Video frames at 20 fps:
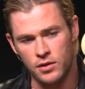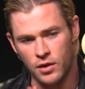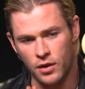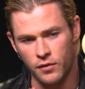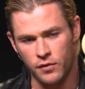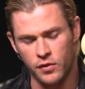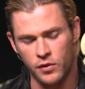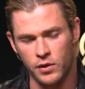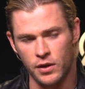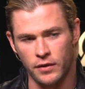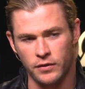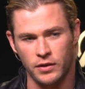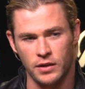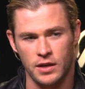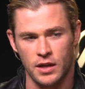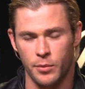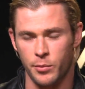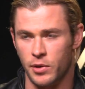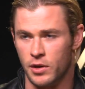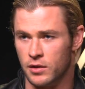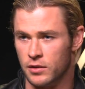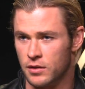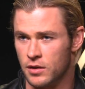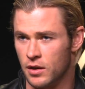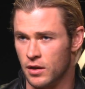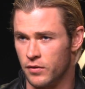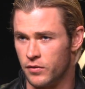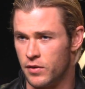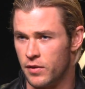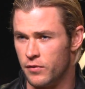don't feel you have to come in and
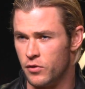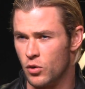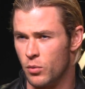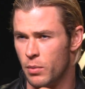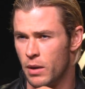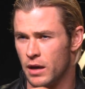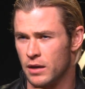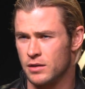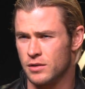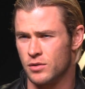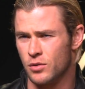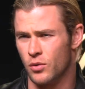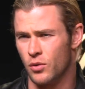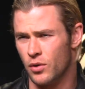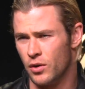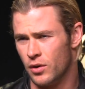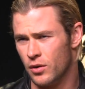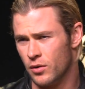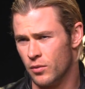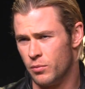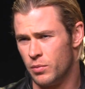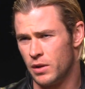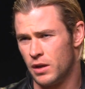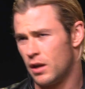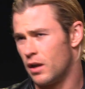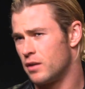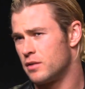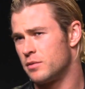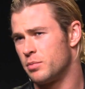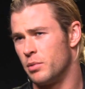kind of give you a backstory or a
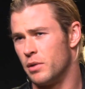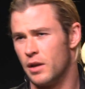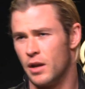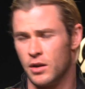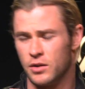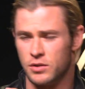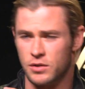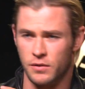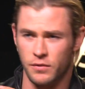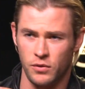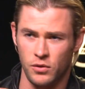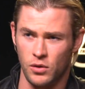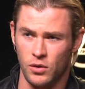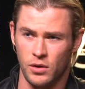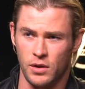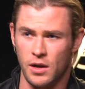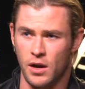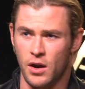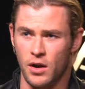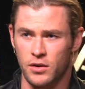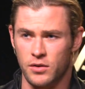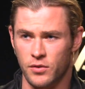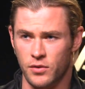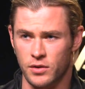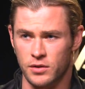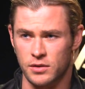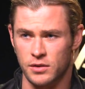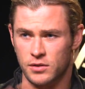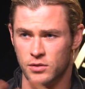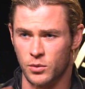big explanation of who your character
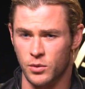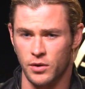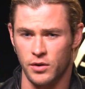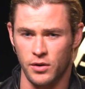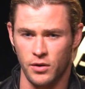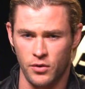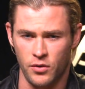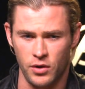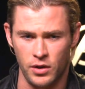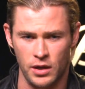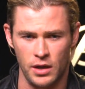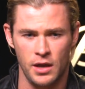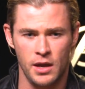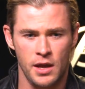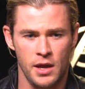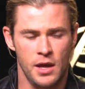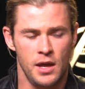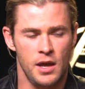is. It's already